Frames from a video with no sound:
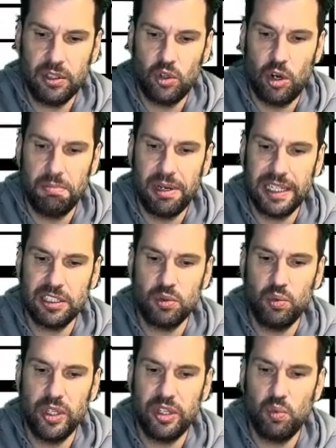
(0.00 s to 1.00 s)
Complexed
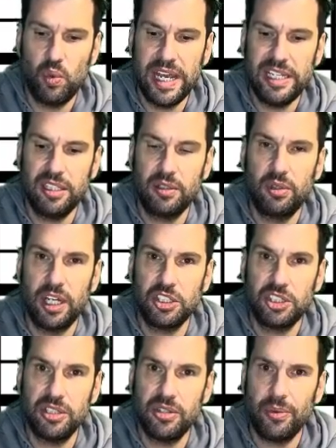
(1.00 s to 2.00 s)
with the weighted
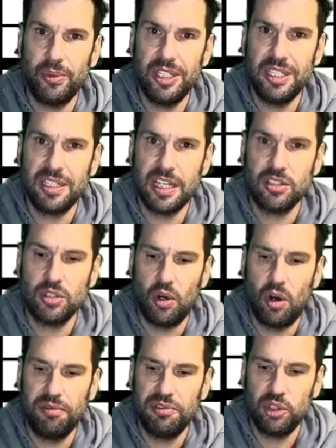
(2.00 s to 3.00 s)
crunches, 3 sets of